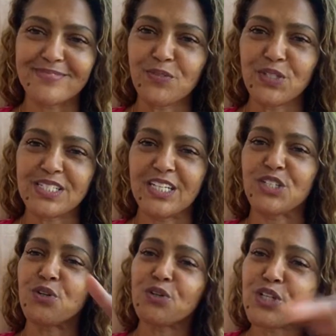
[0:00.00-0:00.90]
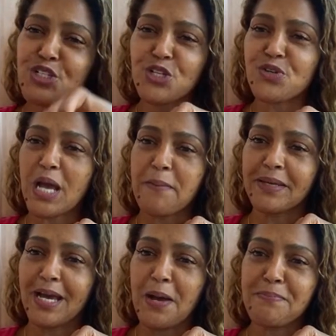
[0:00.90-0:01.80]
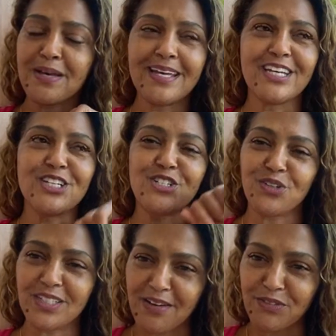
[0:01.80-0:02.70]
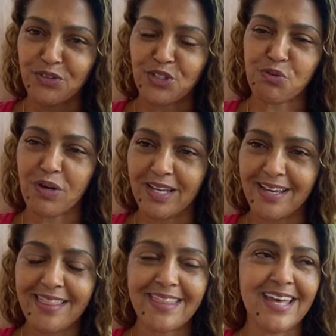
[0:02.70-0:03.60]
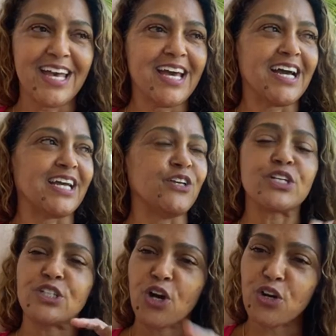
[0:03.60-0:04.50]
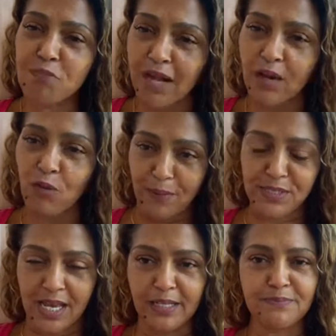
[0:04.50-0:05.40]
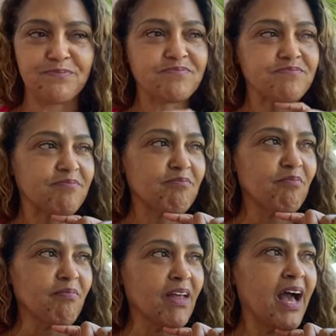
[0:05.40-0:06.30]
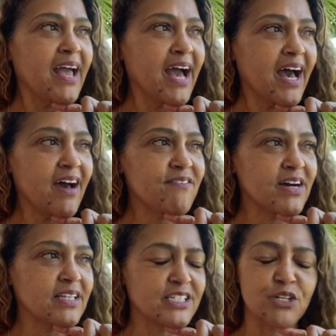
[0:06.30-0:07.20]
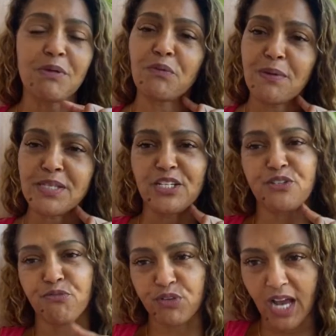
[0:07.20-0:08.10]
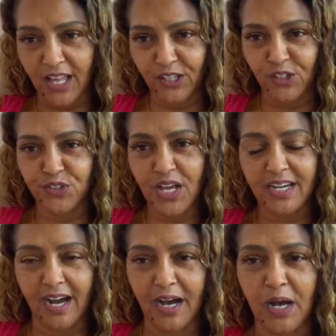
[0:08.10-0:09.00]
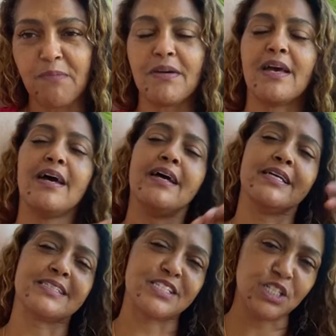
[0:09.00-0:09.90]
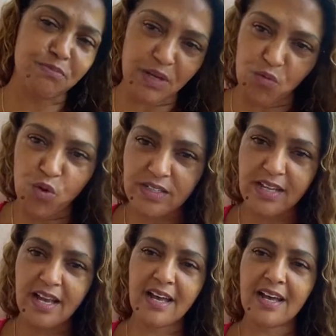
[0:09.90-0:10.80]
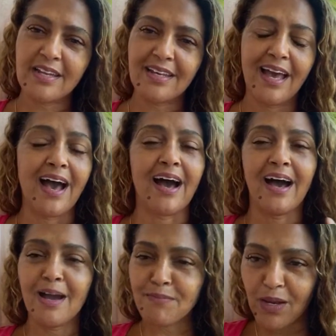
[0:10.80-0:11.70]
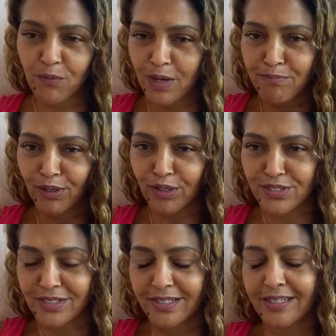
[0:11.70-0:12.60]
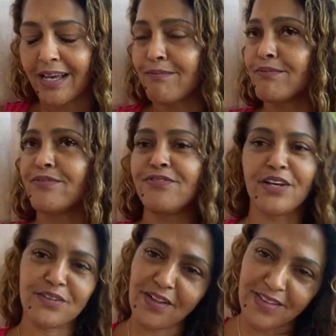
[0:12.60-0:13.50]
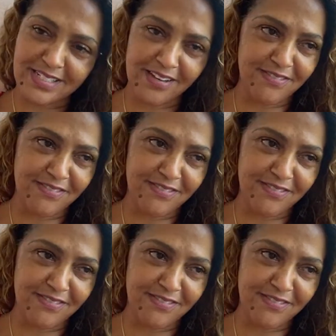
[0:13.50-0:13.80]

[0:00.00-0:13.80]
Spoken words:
We'll see. Tour in June coming up, June 11th through the 20th. You can go to my website. So my website is freeislandgirl.com. It's still being worked on. I'm not a web person. I'm figuring all that stuff